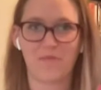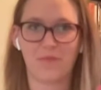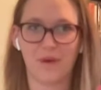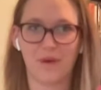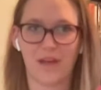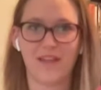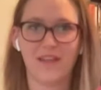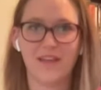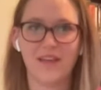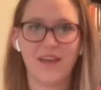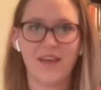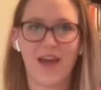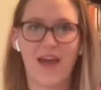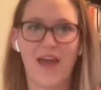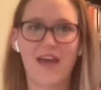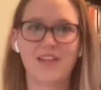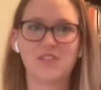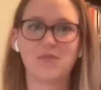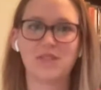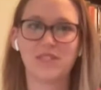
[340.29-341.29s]
but
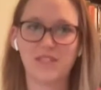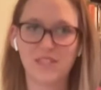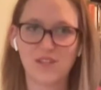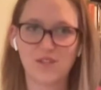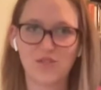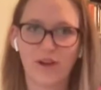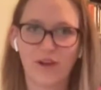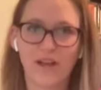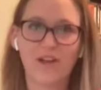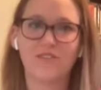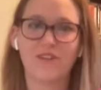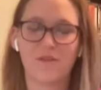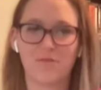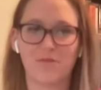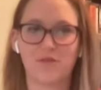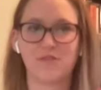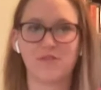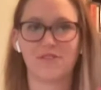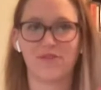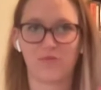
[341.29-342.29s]
as we see greater
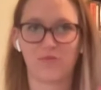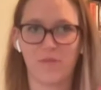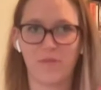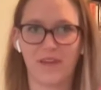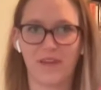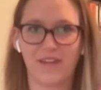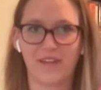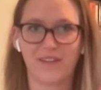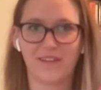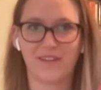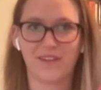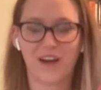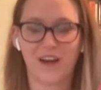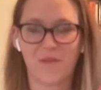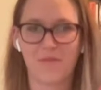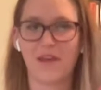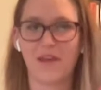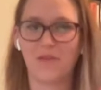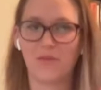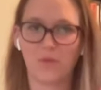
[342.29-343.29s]
numbers of women
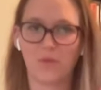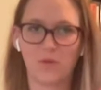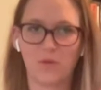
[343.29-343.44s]
come in,